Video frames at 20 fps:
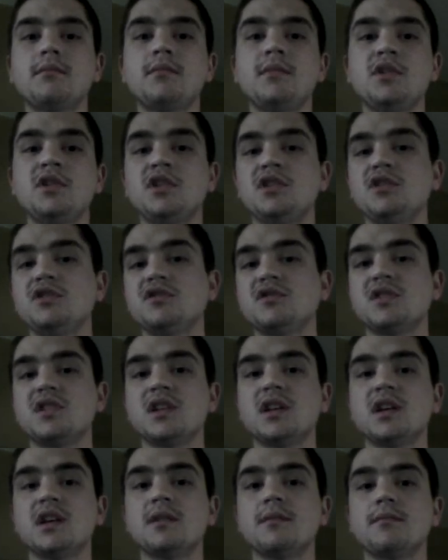You can use
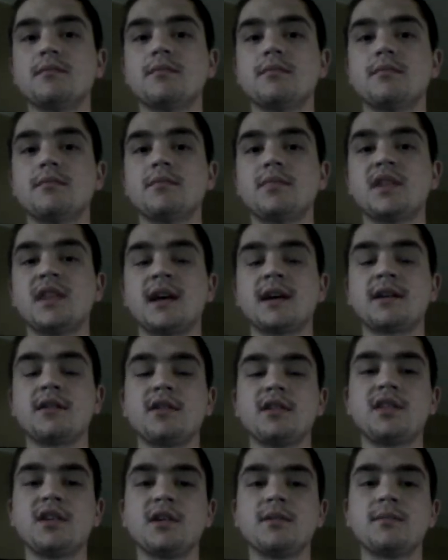the
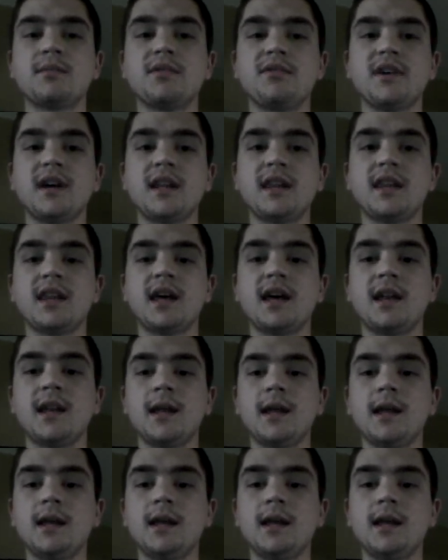Pythagorean theorem to find that.